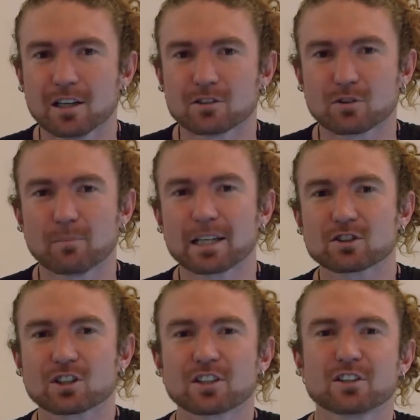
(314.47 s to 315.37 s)
So make
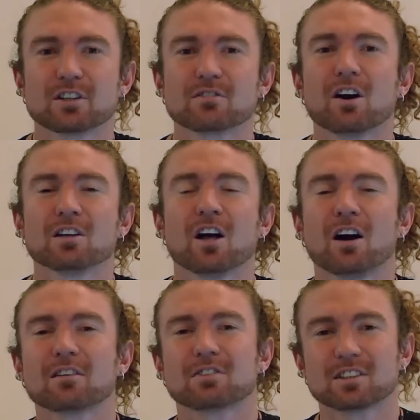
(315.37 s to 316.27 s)
sure you're
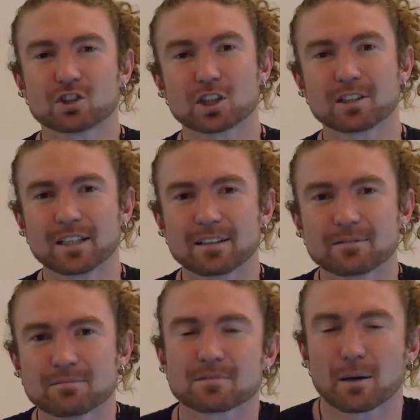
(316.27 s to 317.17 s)
along for the journey.
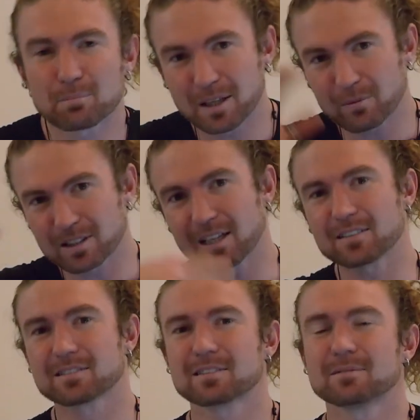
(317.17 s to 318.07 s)
Come play with
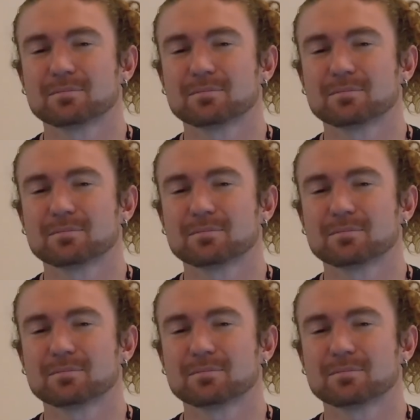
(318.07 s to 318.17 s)
us.